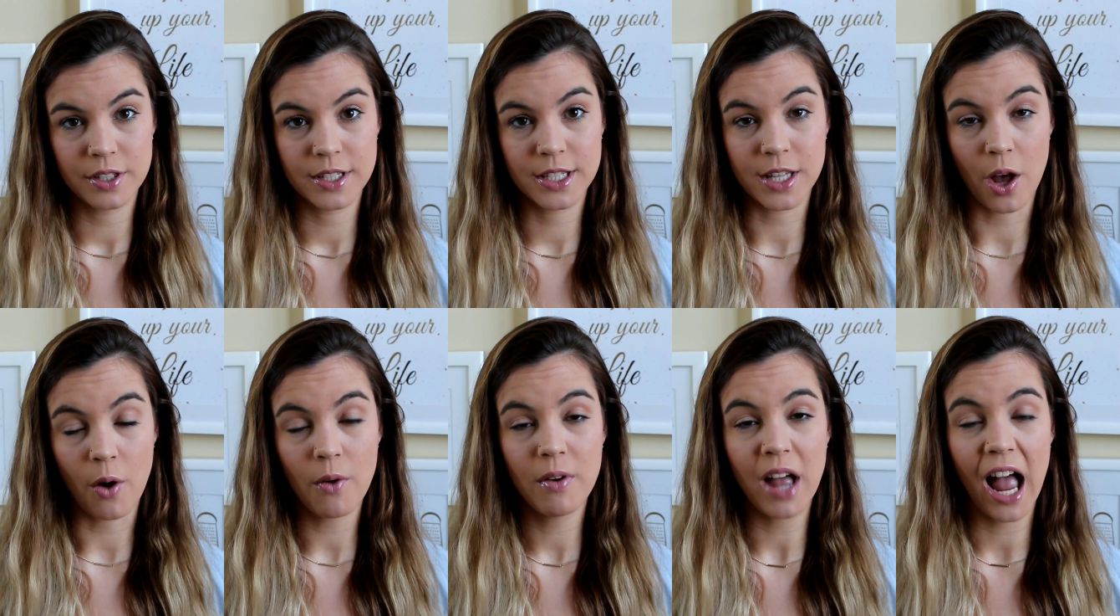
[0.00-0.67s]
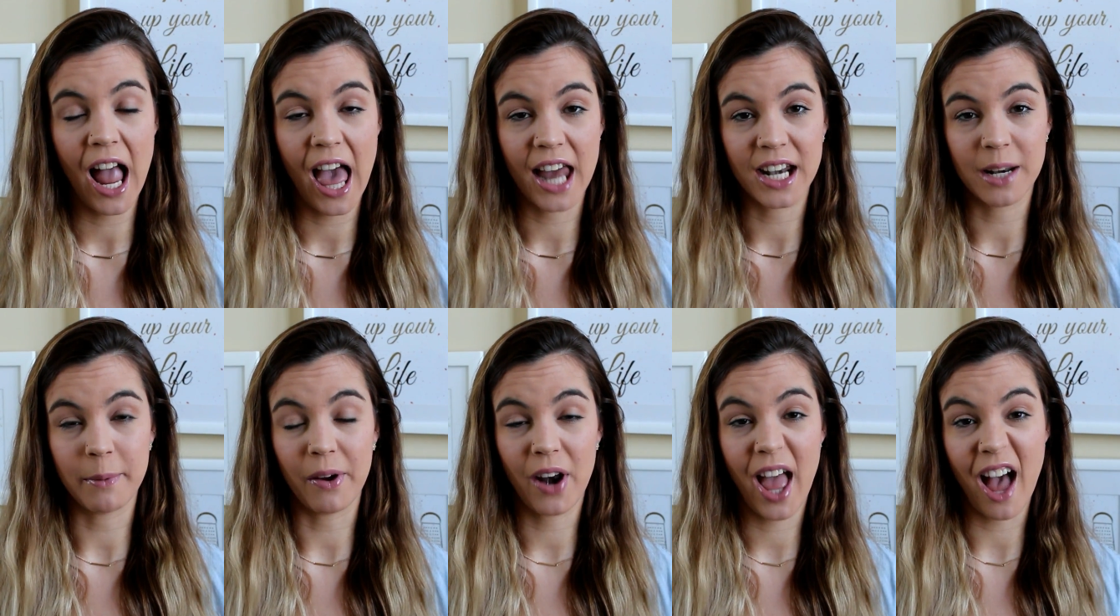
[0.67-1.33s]
So I added
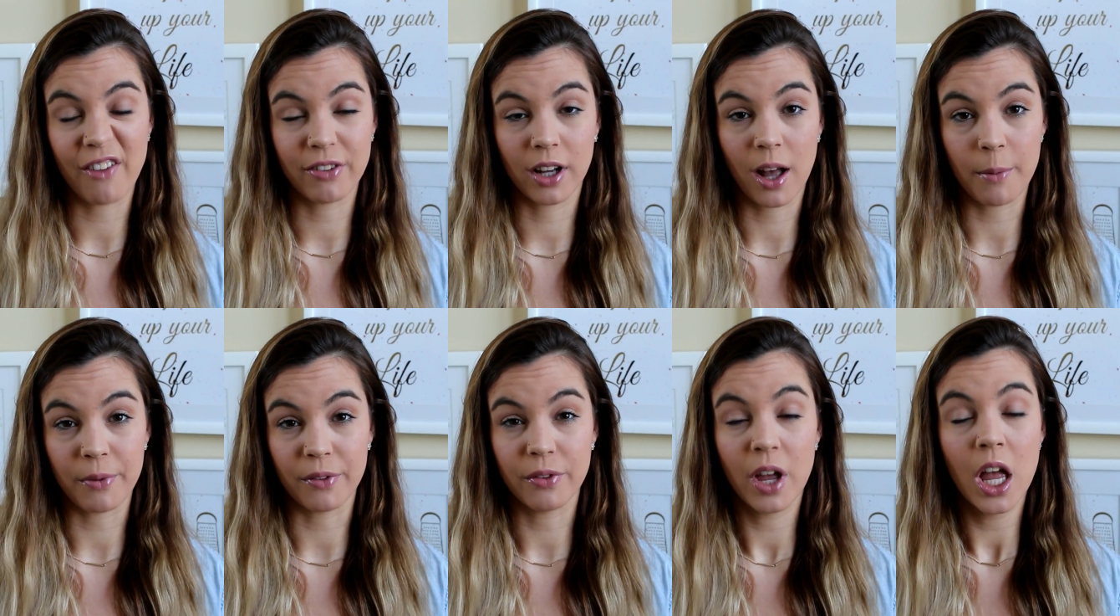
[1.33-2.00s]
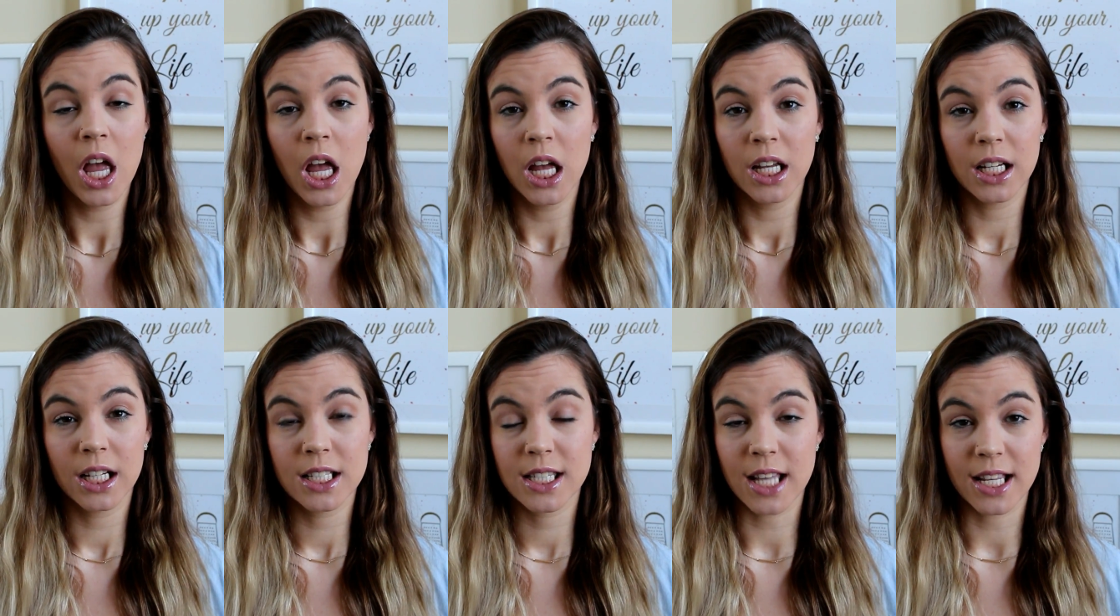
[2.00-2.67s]
about half a cup of
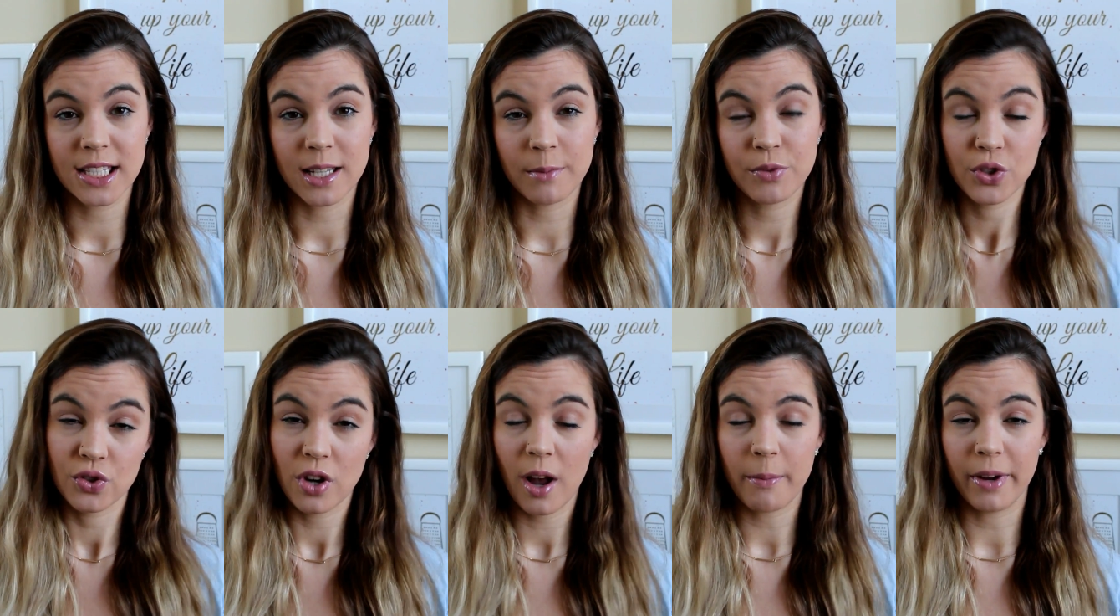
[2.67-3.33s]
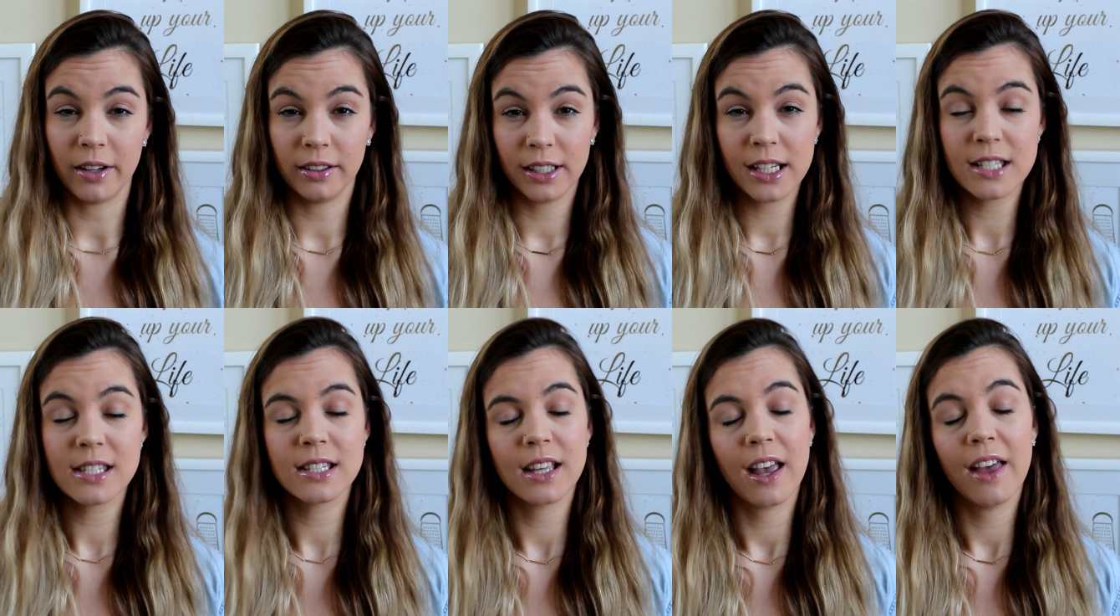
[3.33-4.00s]
sliced up
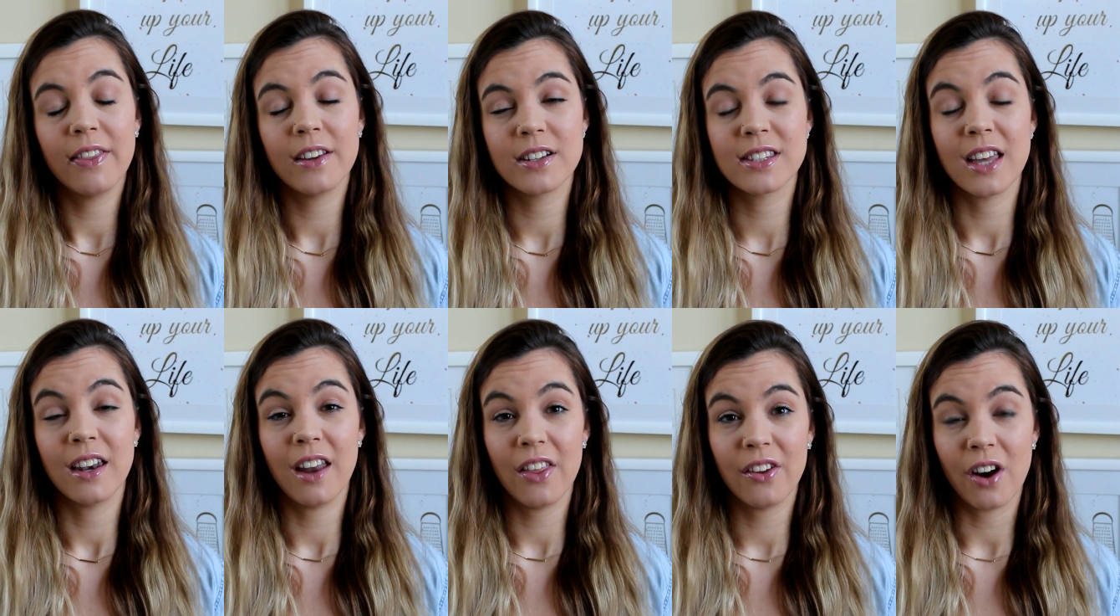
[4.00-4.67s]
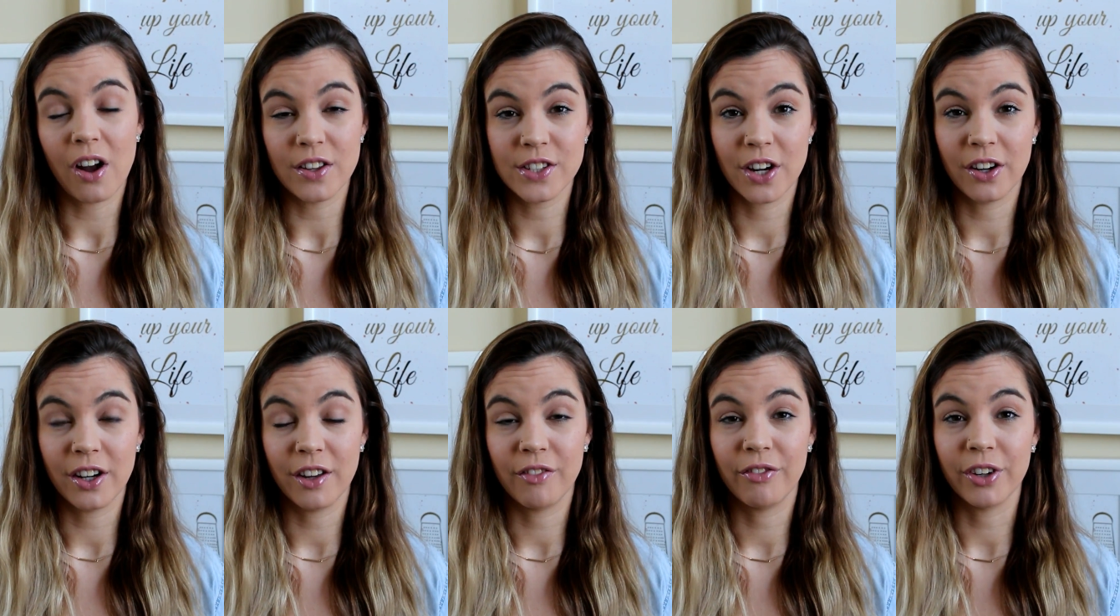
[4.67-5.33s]
strawberries, and there's another
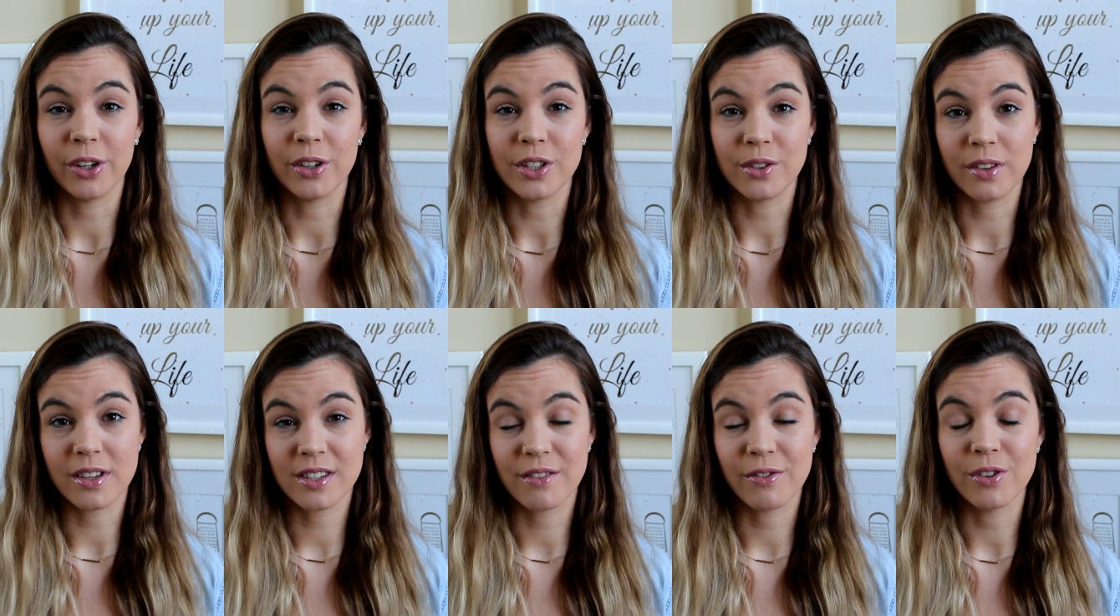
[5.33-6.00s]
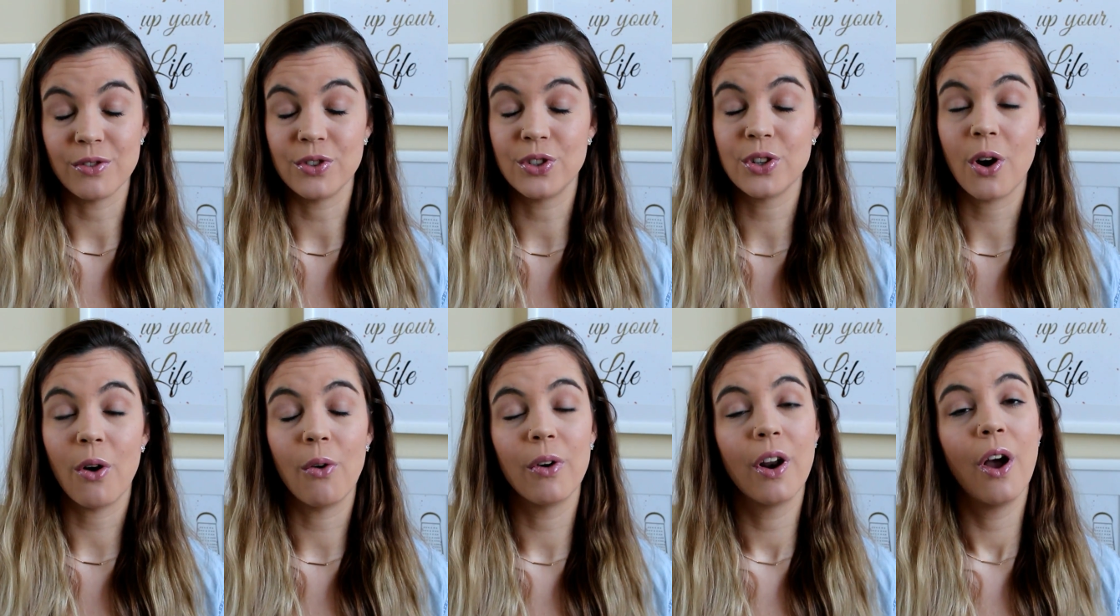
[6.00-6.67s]
alternative for you to do this if you
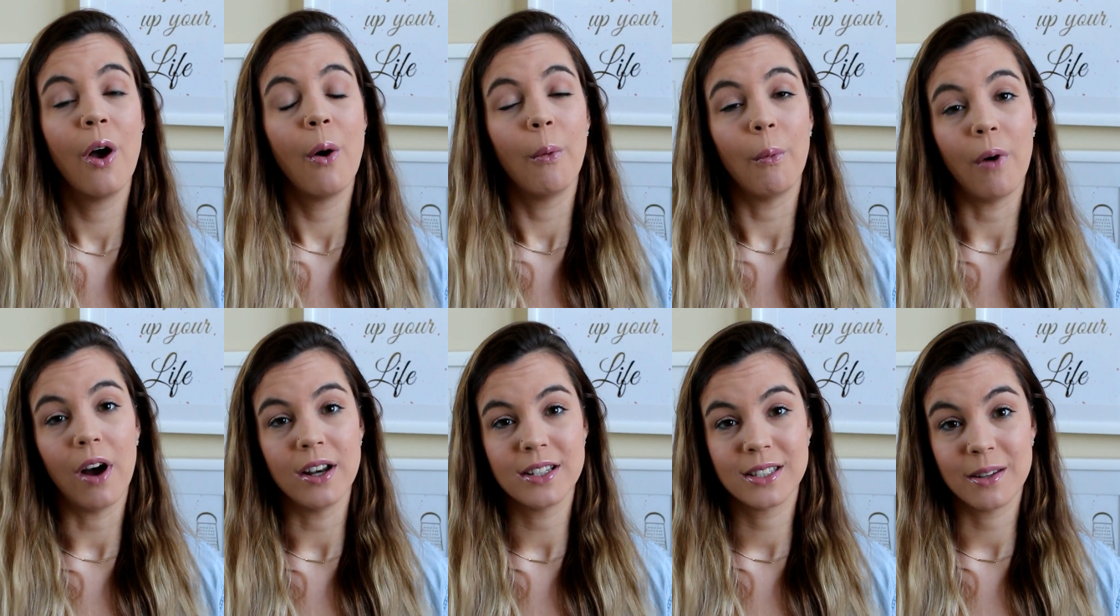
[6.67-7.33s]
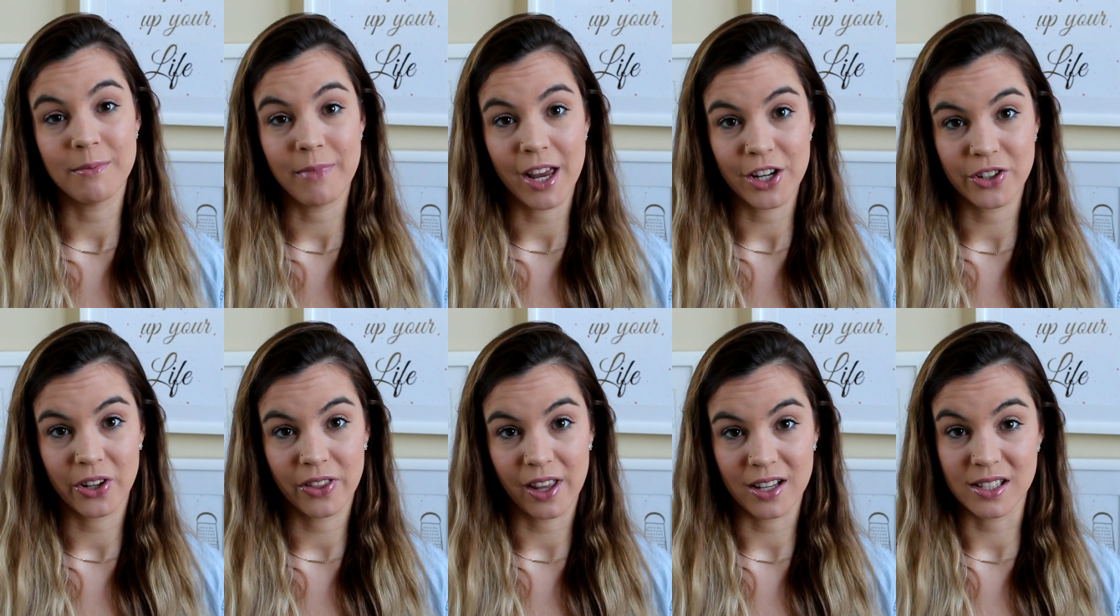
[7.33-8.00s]
don't want to
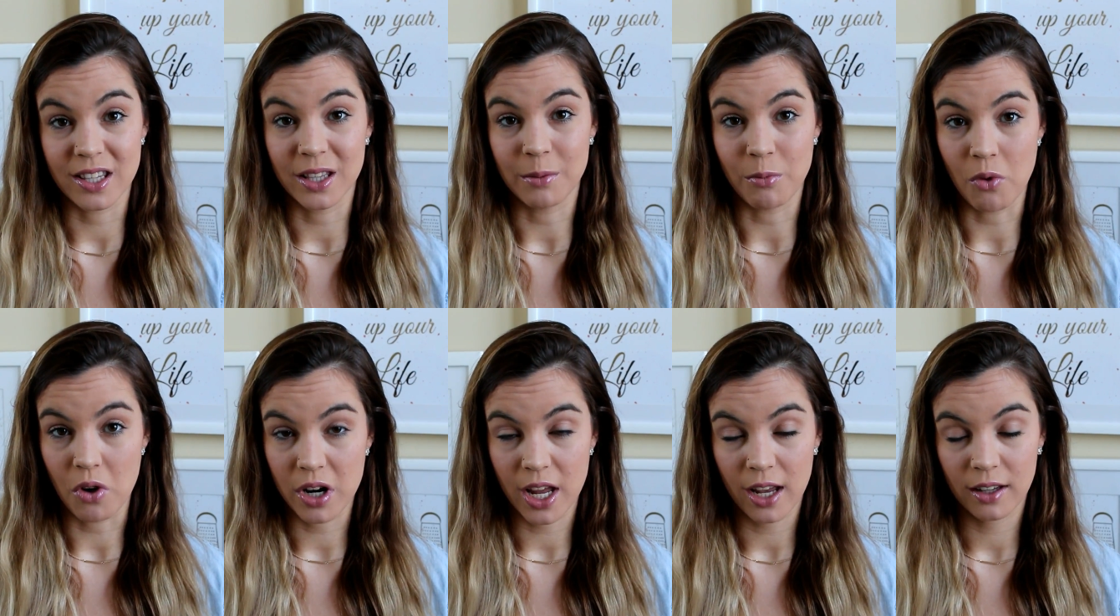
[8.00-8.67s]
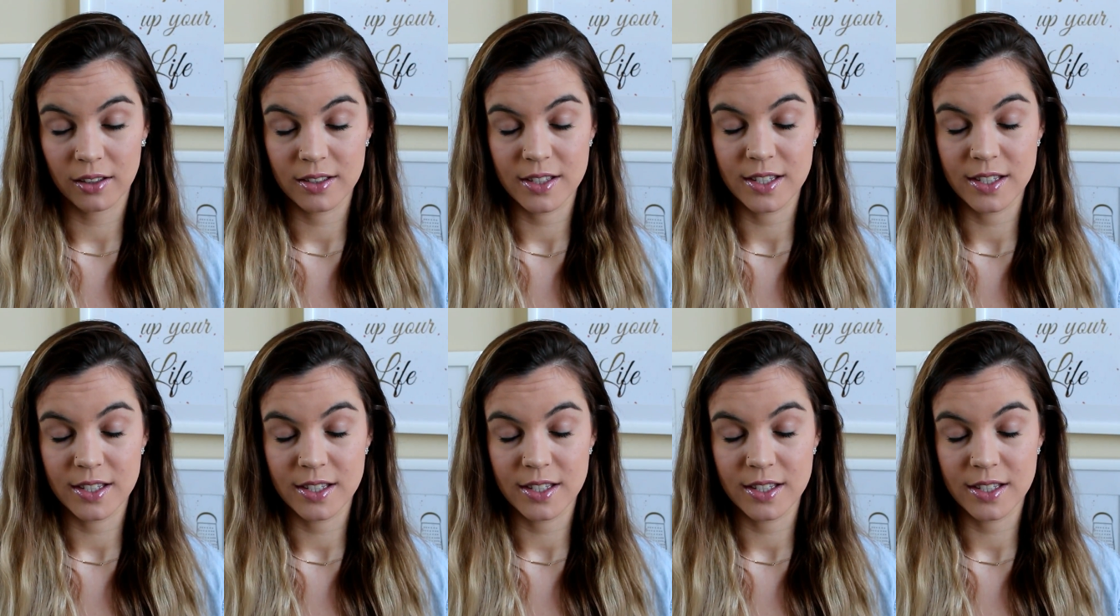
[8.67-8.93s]
measure things in the morning.